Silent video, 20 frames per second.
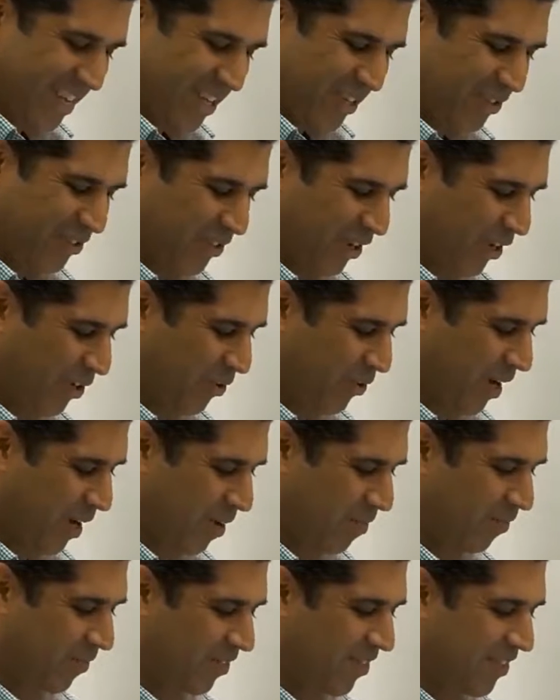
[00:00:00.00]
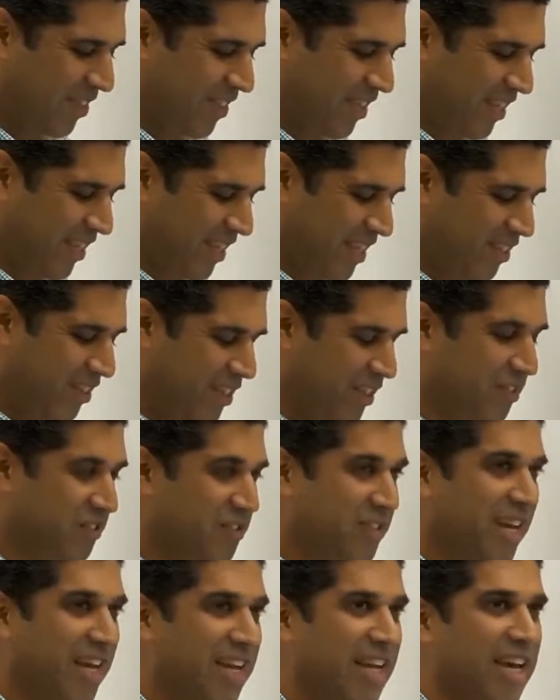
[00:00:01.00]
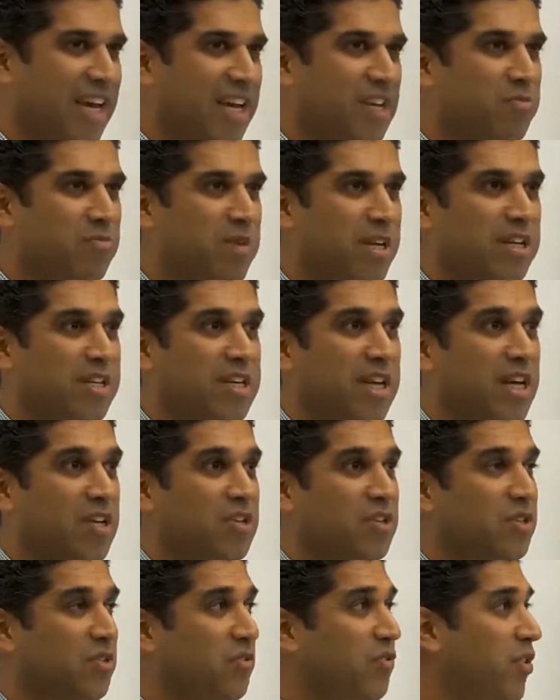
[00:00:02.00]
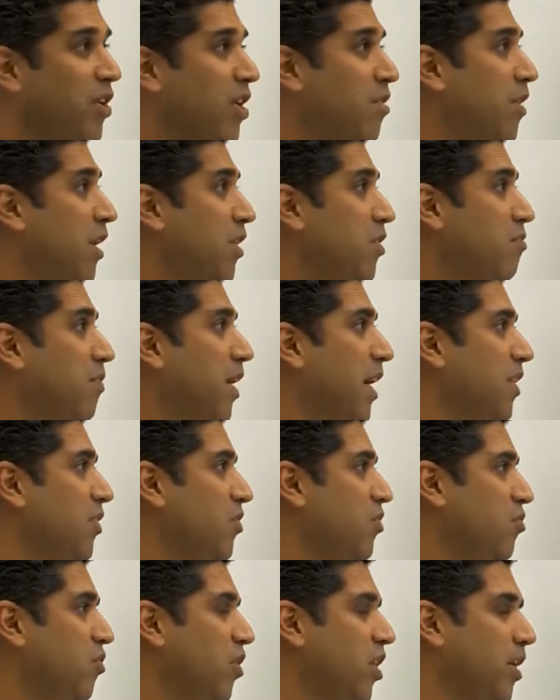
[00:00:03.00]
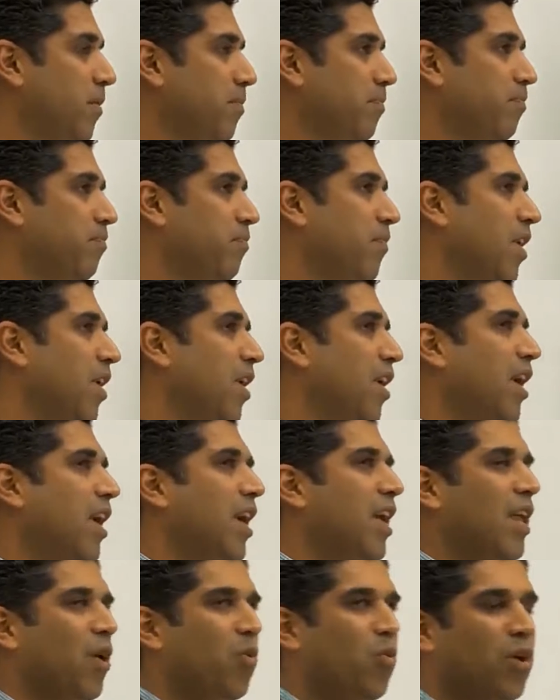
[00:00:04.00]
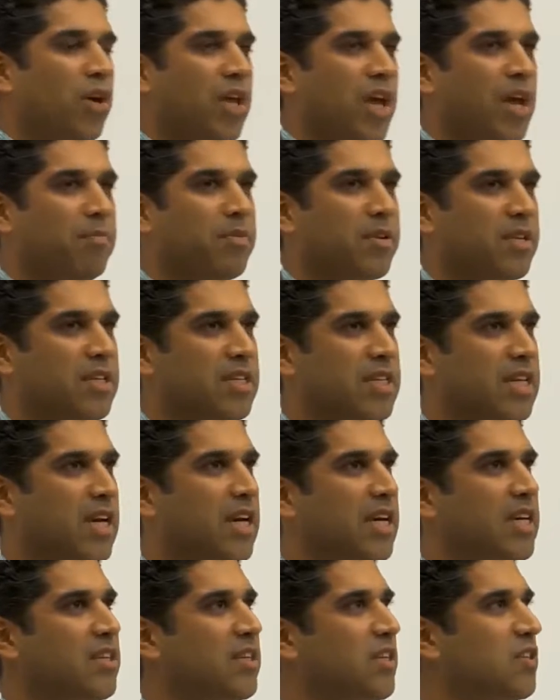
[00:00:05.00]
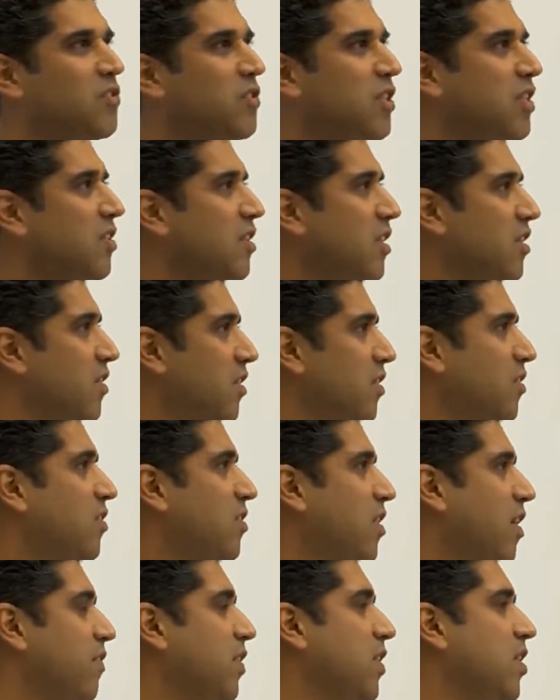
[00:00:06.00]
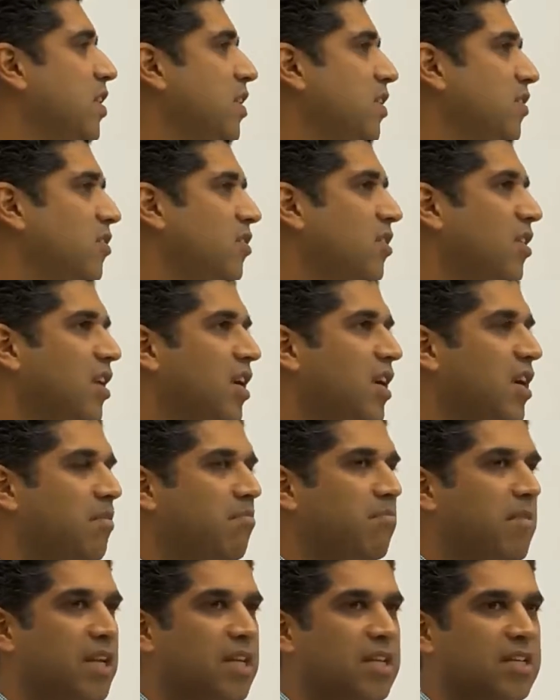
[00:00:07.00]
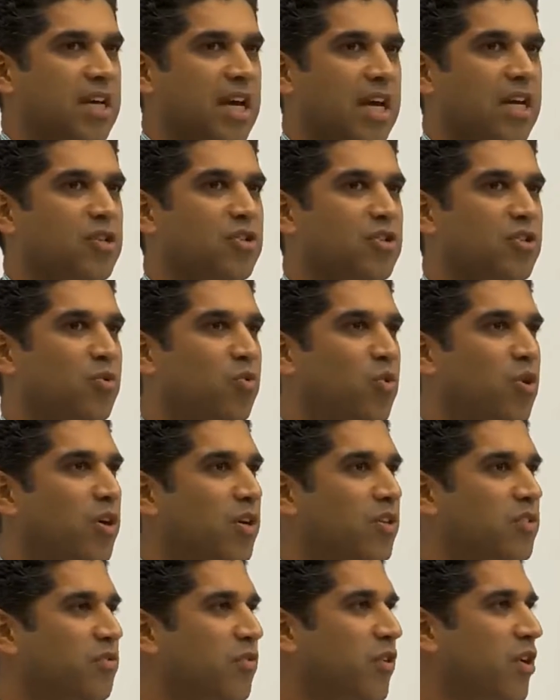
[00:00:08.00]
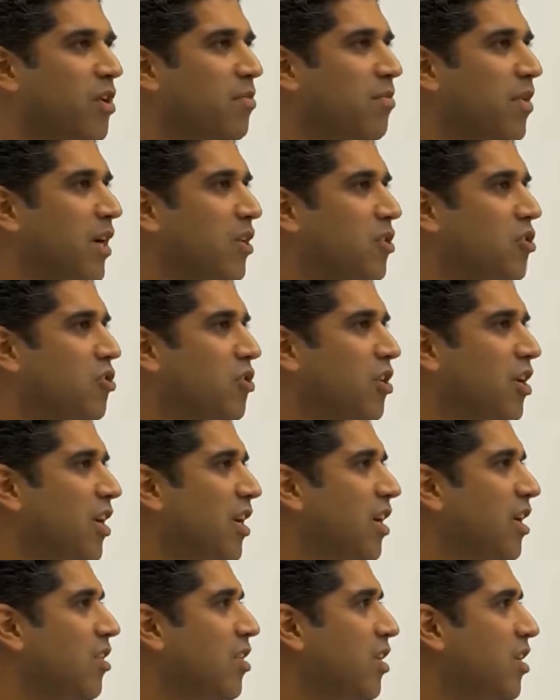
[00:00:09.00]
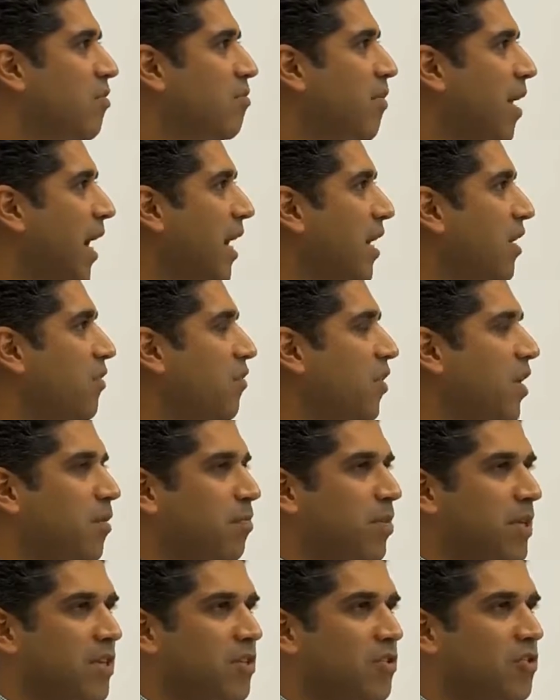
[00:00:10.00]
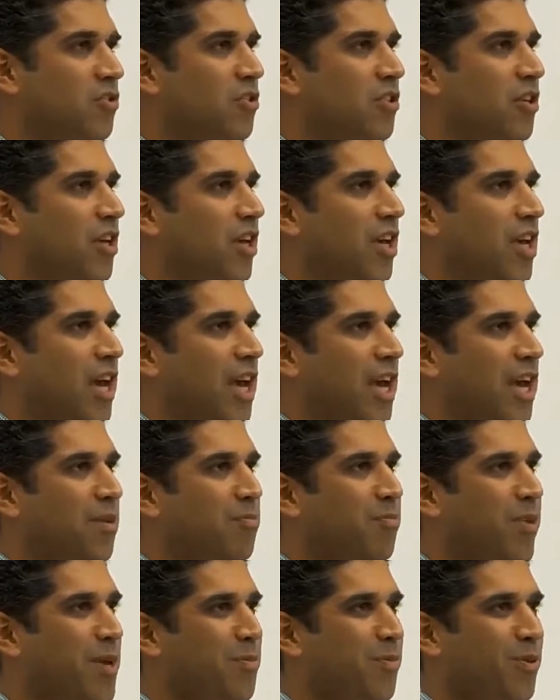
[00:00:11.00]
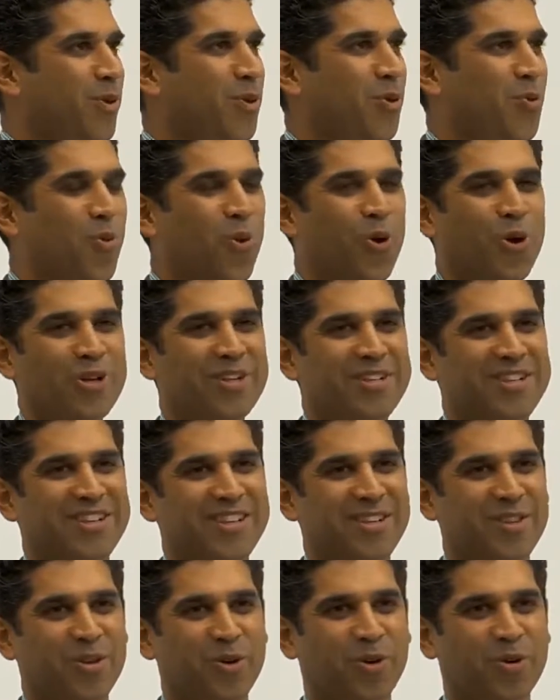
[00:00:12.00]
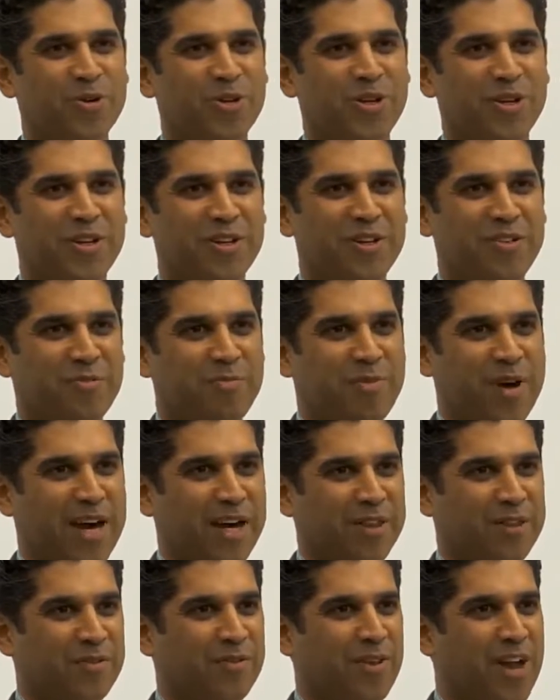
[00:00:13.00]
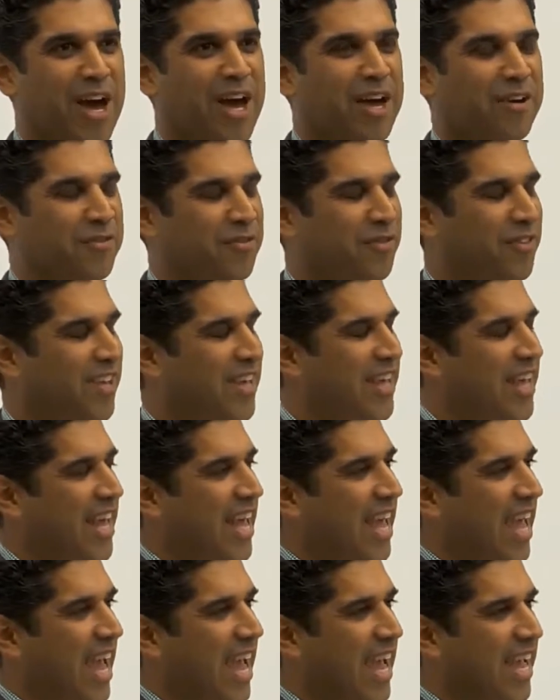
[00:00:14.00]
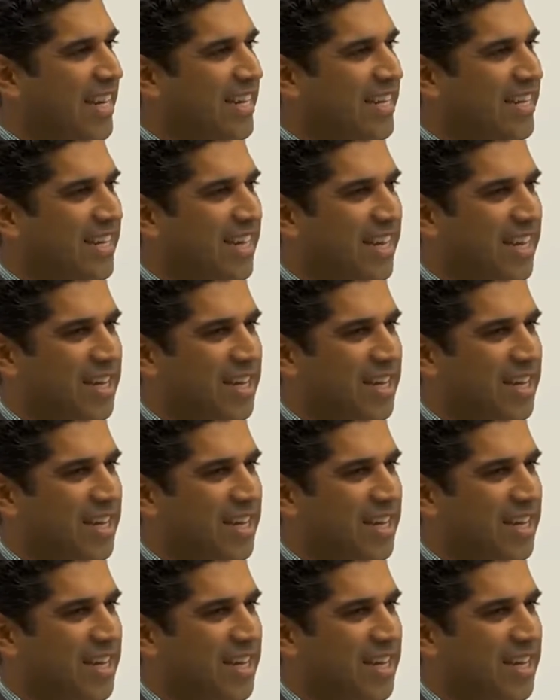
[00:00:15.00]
So in this day and age, meditation is very much mainstream. But what happened in the 60s and 70s, meditation was very much the domain of hippies and people who walked the alternative path of life. And